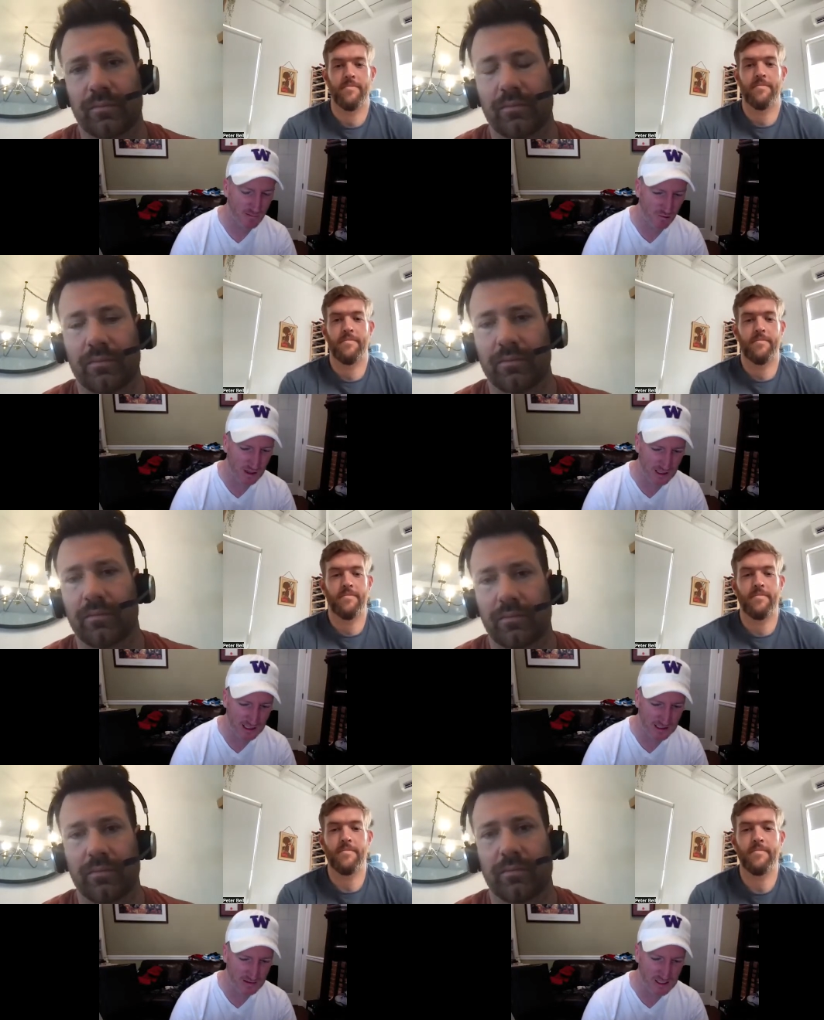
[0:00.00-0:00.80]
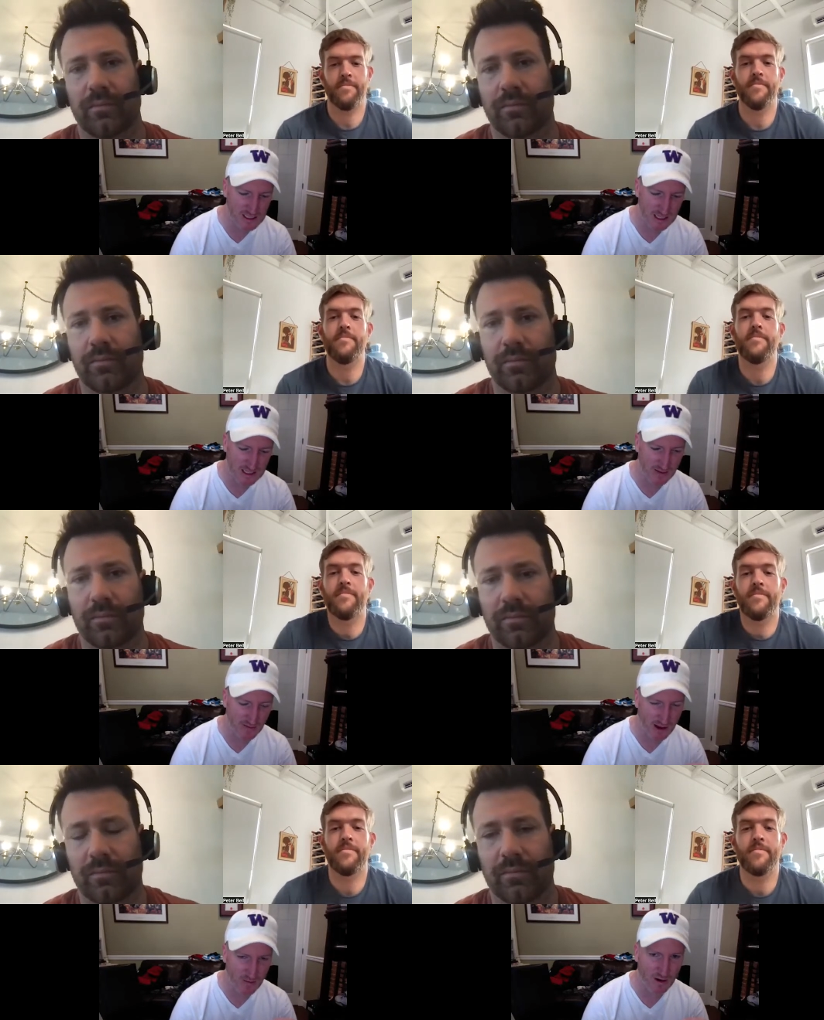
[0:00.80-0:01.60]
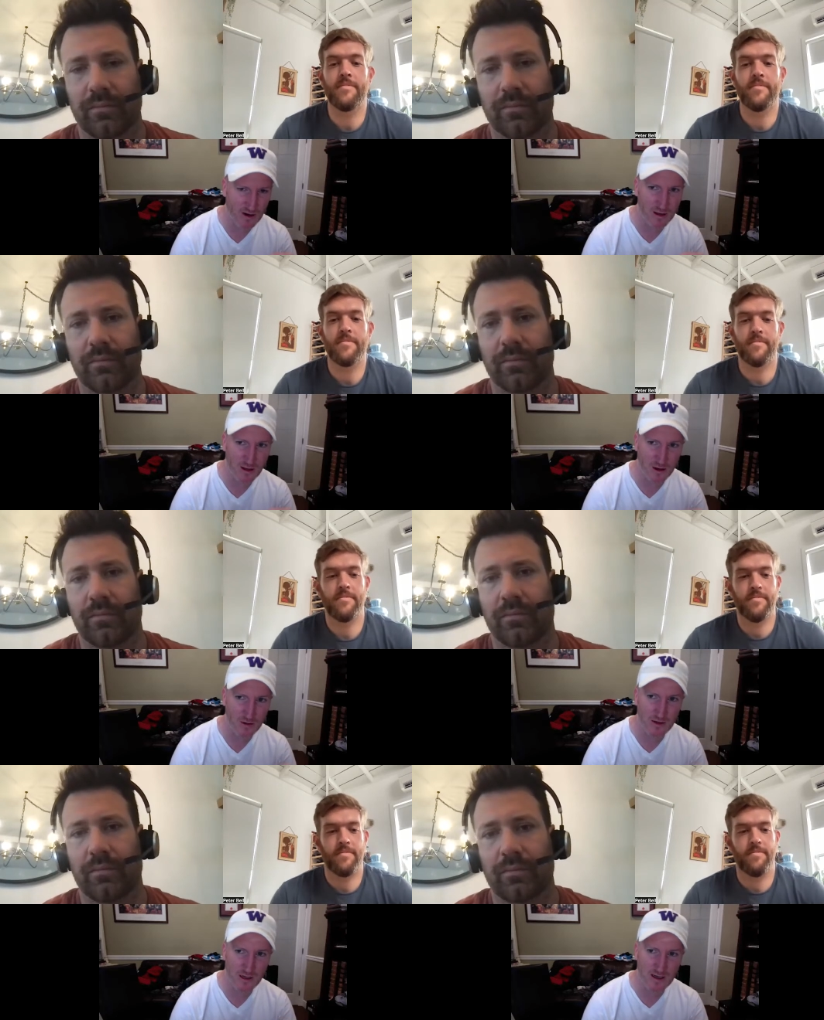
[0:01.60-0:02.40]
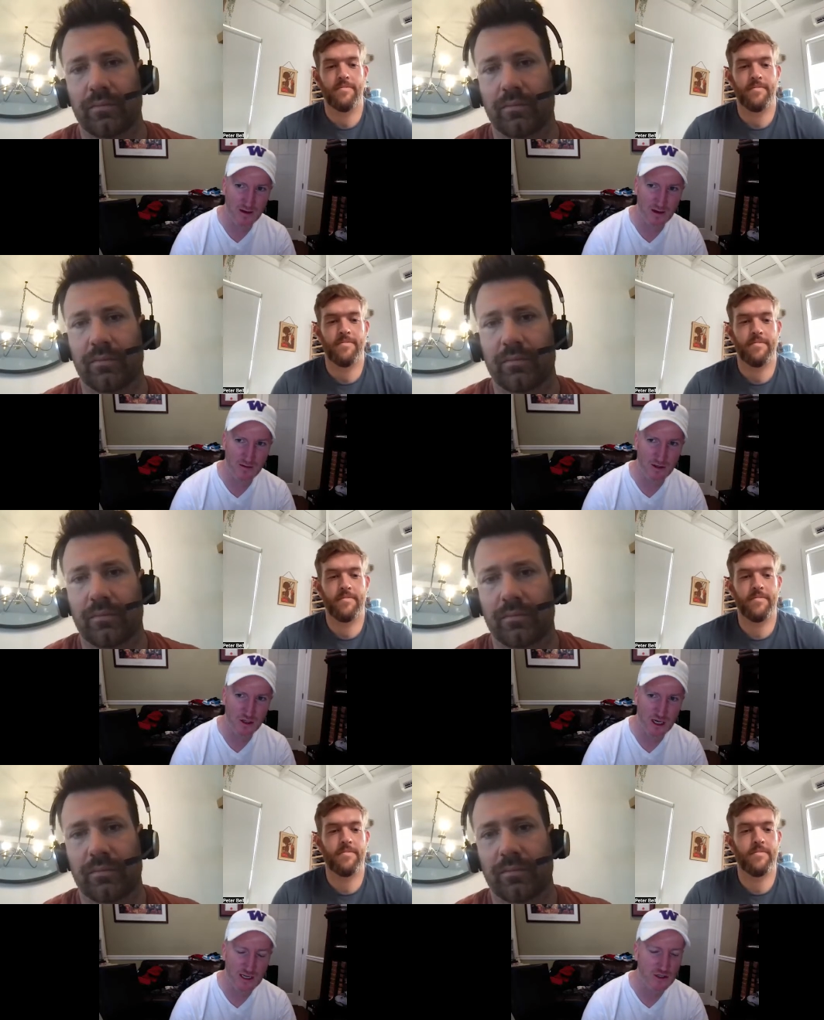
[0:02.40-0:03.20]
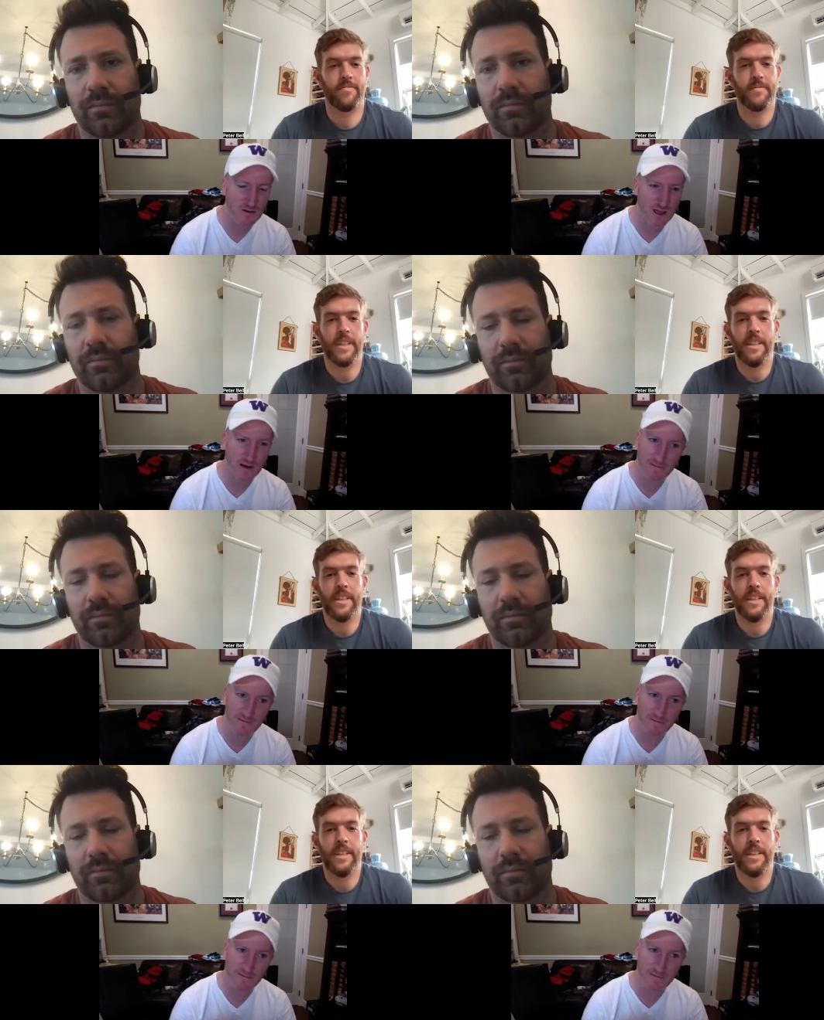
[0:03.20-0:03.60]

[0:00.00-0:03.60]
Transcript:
Speaker 1: really studying that one alone, it it would change your life.